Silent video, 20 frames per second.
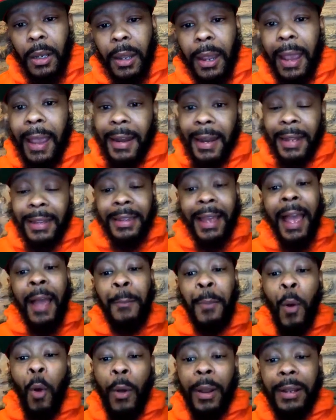And at that
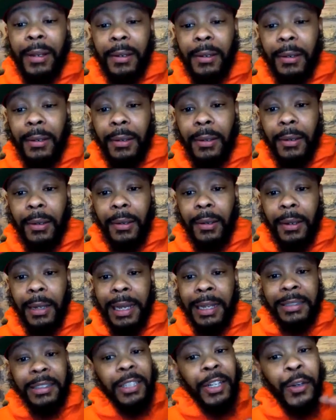point,
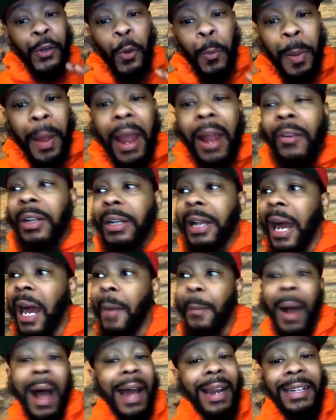it's a new
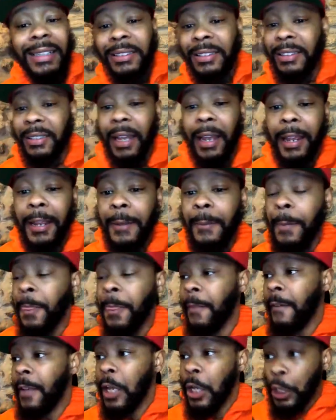paradigm. I didn't say,
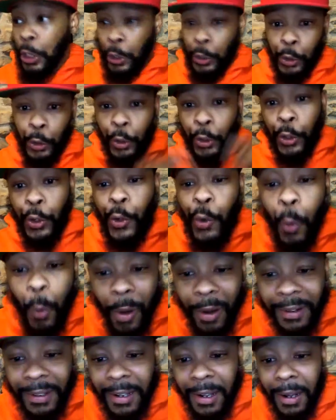do you
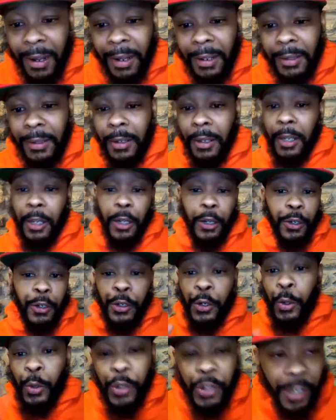want a gun?
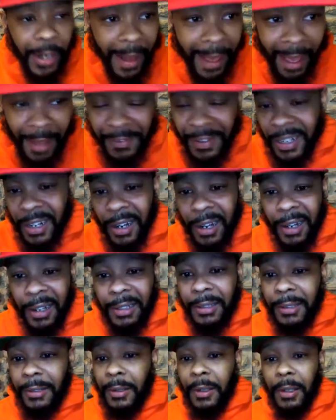You should have a
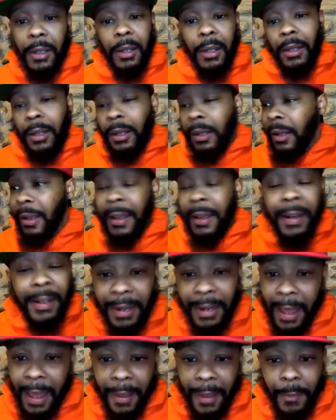gun. Any
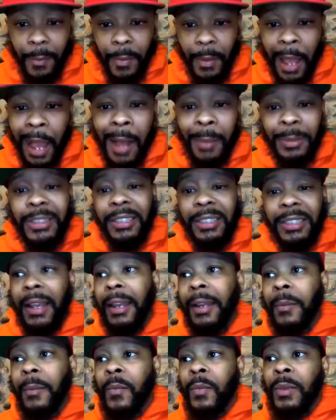of that. I'm
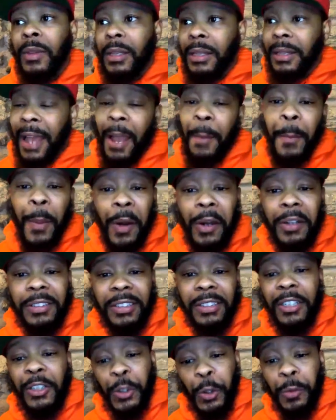saying that
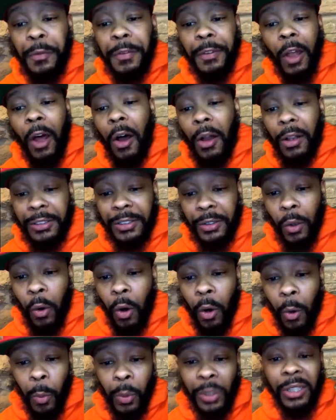person that you've lost
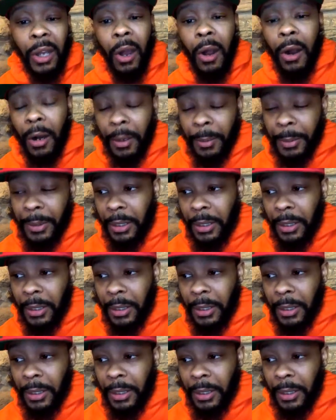or was harmed,